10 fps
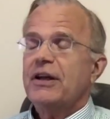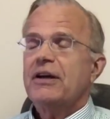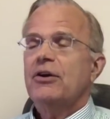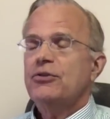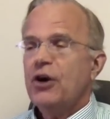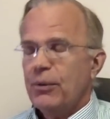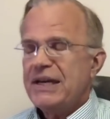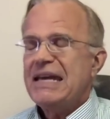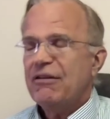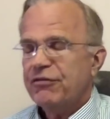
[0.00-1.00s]
And I go, no, he
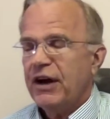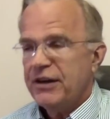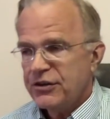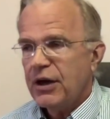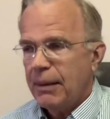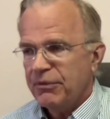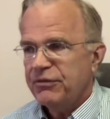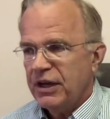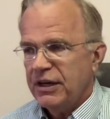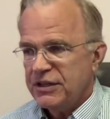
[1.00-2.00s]
can't find a time of
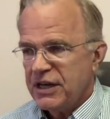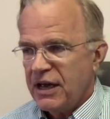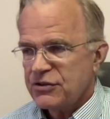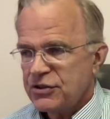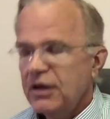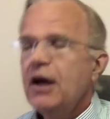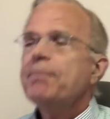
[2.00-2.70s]
day to test.